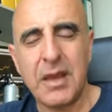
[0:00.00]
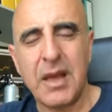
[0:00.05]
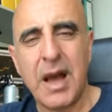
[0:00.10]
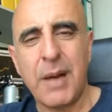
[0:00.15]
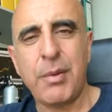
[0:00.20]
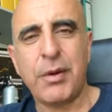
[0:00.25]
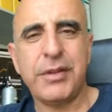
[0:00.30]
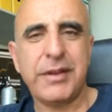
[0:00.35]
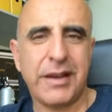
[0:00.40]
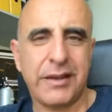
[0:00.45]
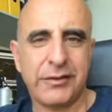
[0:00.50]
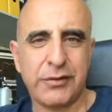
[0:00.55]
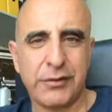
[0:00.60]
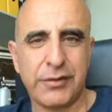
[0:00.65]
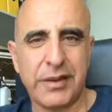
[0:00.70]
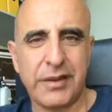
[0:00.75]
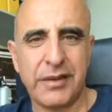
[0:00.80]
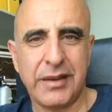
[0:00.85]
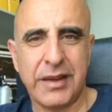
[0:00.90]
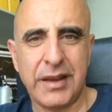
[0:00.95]
About the rest of
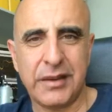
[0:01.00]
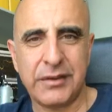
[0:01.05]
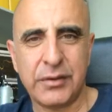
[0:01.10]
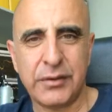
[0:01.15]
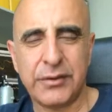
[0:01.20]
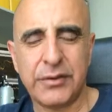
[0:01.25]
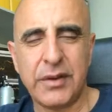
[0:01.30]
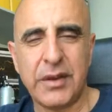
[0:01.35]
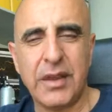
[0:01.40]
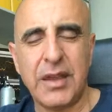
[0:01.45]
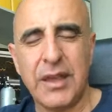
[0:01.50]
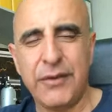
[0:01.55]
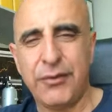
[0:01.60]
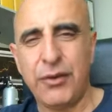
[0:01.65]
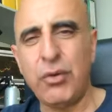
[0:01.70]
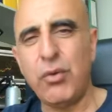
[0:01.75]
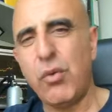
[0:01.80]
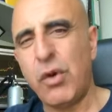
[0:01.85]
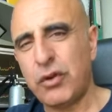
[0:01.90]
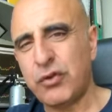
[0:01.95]
the indicators, if
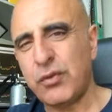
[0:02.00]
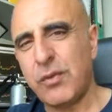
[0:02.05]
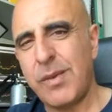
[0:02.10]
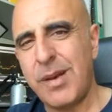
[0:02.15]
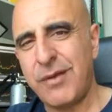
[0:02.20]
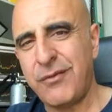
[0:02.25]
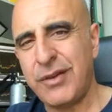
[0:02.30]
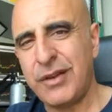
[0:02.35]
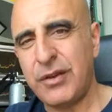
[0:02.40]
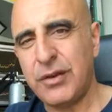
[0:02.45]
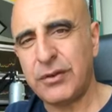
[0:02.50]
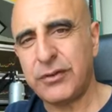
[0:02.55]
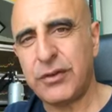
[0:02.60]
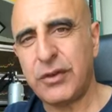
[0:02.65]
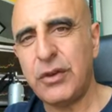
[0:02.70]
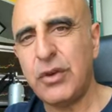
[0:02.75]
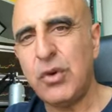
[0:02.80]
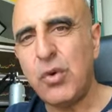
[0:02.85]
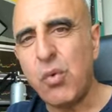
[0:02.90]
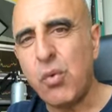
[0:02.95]
you watch my videos,
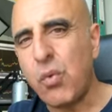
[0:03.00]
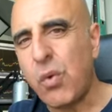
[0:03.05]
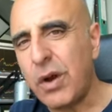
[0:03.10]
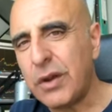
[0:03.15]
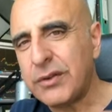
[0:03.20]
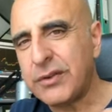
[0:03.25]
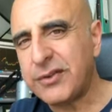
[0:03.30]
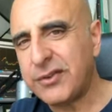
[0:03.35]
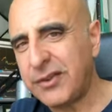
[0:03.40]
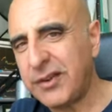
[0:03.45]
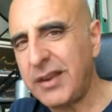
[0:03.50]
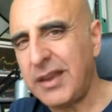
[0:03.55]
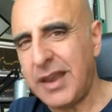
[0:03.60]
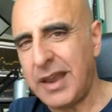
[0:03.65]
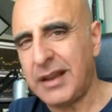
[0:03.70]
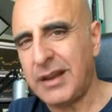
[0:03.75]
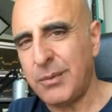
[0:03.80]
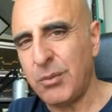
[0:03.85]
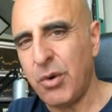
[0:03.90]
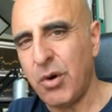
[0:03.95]
you won't see
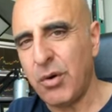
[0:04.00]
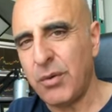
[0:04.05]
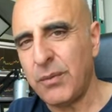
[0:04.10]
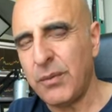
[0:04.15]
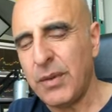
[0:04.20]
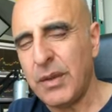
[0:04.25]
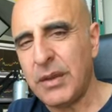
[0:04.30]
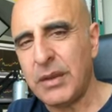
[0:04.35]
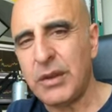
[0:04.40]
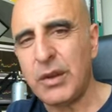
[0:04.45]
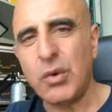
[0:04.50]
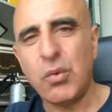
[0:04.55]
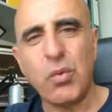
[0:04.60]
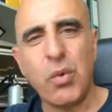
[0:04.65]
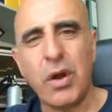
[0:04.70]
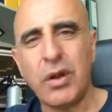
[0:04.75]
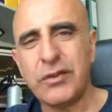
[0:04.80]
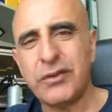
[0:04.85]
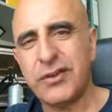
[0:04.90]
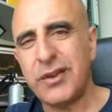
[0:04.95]
anymore. You
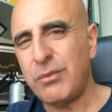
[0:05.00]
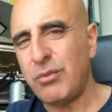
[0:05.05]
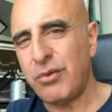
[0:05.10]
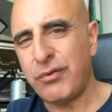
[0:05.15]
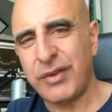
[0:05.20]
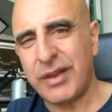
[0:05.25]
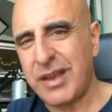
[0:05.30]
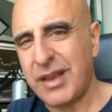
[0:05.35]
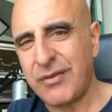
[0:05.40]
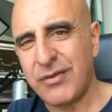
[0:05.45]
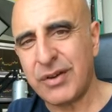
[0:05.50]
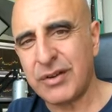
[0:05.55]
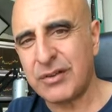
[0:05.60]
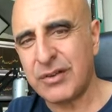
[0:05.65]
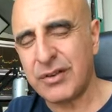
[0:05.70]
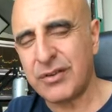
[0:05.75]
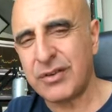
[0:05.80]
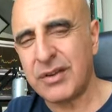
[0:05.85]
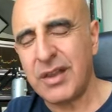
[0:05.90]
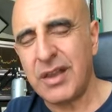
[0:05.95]
won't see moving
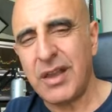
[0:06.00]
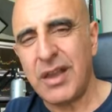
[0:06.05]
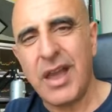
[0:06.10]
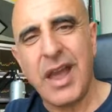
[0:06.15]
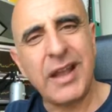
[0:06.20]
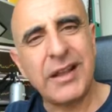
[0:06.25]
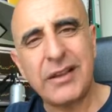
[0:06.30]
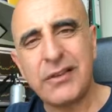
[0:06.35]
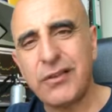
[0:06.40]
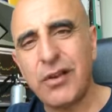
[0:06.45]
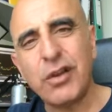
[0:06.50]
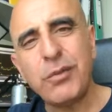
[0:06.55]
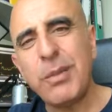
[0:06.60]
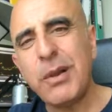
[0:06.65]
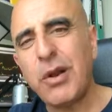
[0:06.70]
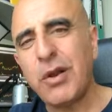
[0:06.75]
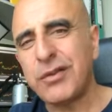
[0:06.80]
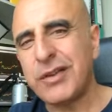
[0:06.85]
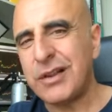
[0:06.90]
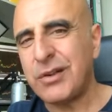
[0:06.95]
averages, and it's not
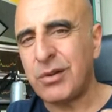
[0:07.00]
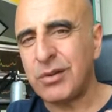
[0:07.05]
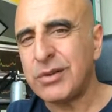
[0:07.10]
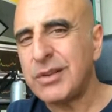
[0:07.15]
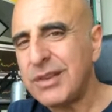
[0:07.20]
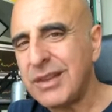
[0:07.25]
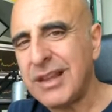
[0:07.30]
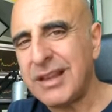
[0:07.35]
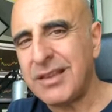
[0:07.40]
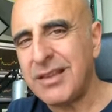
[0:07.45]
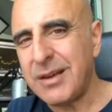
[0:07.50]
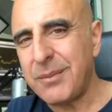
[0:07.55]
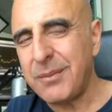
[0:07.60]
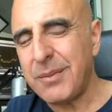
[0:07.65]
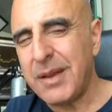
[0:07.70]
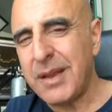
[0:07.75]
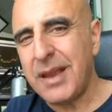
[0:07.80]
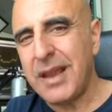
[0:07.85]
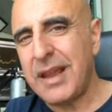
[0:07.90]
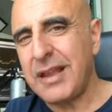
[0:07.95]
because I don't need them.
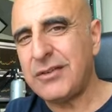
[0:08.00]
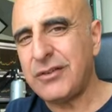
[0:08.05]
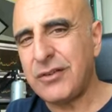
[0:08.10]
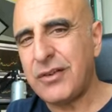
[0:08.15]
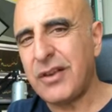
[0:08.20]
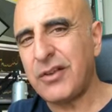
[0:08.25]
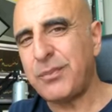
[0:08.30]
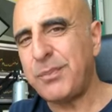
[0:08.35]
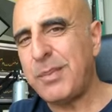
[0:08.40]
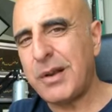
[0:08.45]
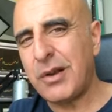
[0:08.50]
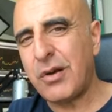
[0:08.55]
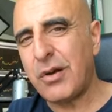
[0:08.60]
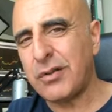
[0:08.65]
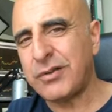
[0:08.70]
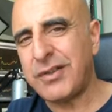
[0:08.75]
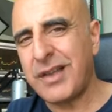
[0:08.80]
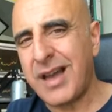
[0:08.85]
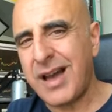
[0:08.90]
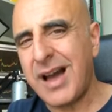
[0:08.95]
It's just
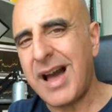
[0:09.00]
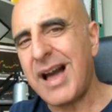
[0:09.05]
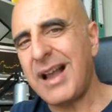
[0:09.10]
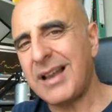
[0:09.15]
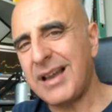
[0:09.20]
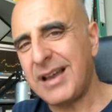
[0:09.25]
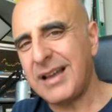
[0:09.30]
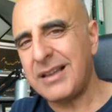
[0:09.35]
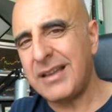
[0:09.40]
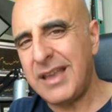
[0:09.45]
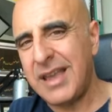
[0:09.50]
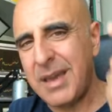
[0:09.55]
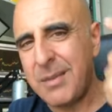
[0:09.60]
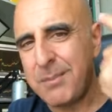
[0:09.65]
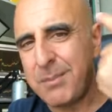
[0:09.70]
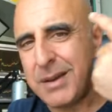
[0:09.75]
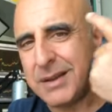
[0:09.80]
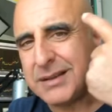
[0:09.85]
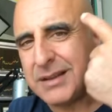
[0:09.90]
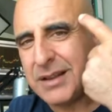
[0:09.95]
because they are already
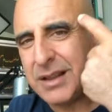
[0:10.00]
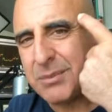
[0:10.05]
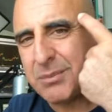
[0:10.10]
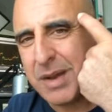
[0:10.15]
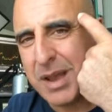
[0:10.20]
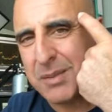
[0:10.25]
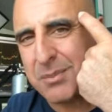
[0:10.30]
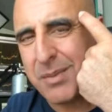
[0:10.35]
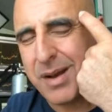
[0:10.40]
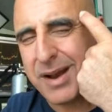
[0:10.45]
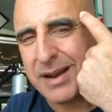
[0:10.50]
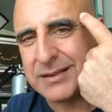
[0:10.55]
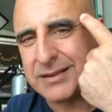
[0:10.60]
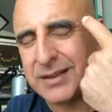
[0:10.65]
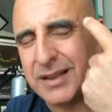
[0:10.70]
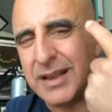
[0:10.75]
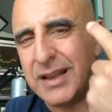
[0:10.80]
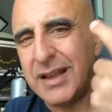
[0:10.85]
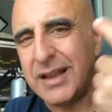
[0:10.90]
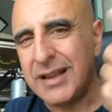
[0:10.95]
embedded in my mind.
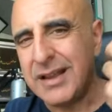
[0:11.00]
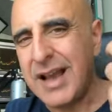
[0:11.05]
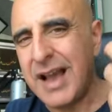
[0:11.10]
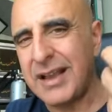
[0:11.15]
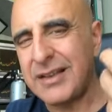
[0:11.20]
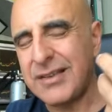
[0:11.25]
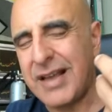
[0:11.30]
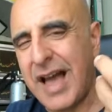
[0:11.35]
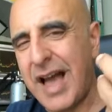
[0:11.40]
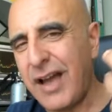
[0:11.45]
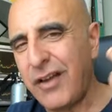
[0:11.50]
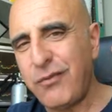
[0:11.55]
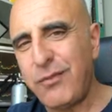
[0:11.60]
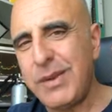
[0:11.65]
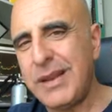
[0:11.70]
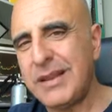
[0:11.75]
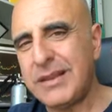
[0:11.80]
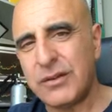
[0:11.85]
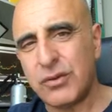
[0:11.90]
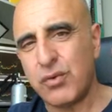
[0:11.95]
Guys, I've
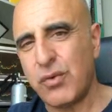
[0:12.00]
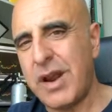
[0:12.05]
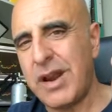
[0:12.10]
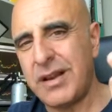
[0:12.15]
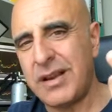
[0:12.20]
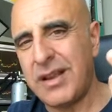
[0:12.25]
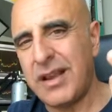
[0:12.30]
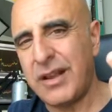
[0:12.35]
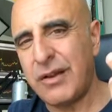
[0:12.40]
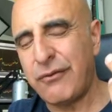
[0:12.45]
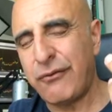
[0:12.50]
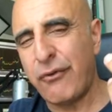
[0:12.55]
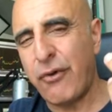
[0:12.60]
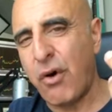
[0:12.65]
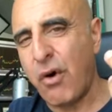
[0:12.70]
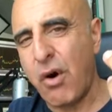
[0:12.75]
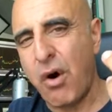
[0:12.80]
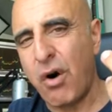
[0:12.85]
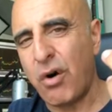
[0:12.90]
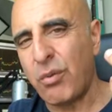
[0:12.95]
been trading
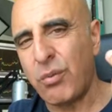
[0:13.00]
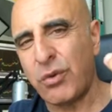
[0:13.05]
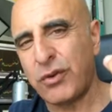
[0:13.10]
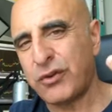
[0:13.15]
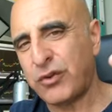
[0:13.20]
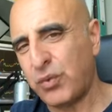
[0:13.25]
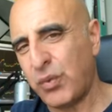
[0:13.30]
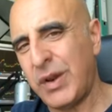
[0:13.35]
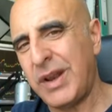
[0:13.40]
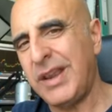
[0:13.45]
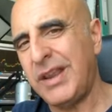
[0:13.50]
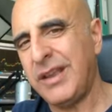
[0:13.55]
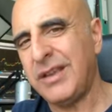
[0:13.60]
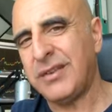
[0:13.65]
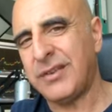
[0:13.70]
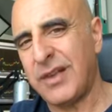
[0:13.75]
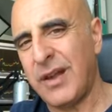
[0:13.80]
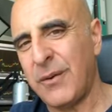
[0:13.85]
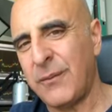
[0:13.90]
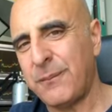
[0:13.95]
for almost twenty
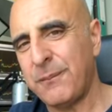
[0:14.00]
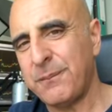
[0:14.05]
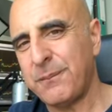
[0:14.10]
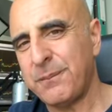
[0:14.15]
years now.